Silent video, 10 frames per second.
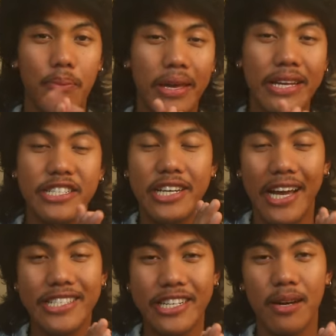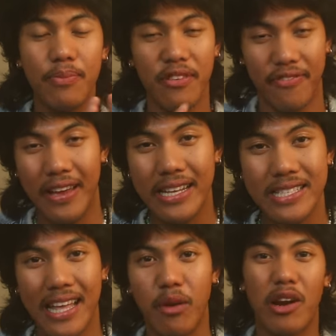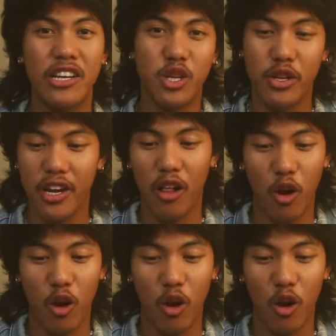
V changing up the fits like what I showed y'all